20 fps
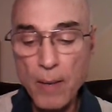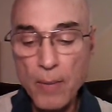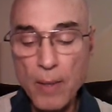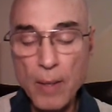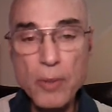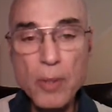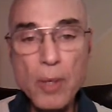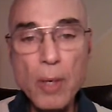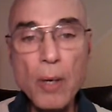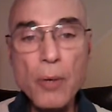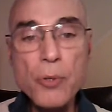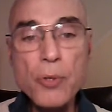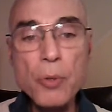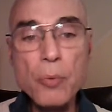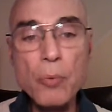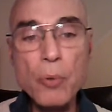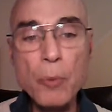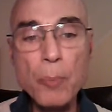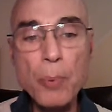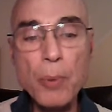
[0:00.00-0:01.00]
that the
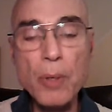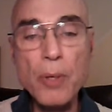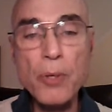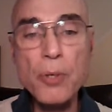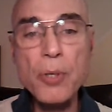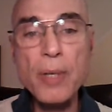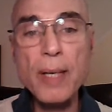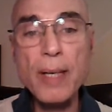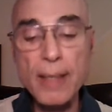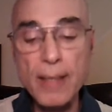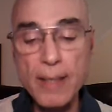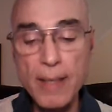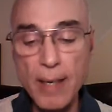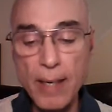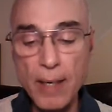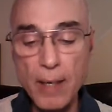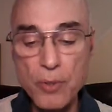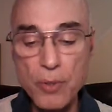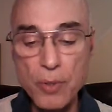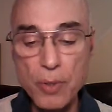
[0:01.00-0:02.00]
unscrupulous can
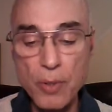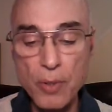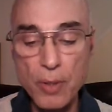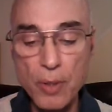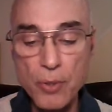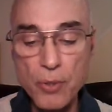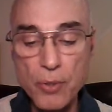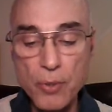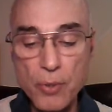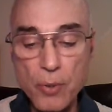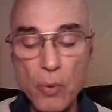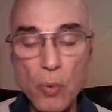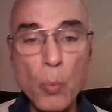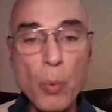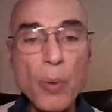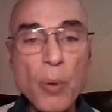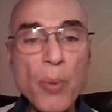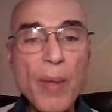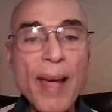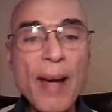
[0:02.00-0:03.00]
engage in this
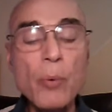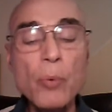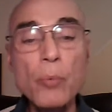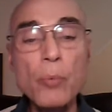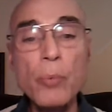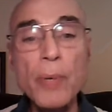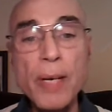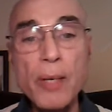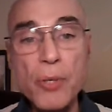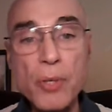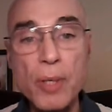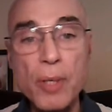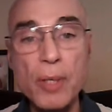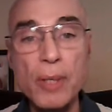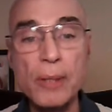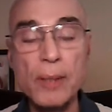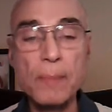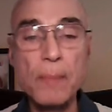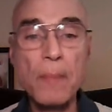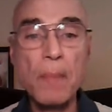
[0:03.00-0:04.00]
without risk.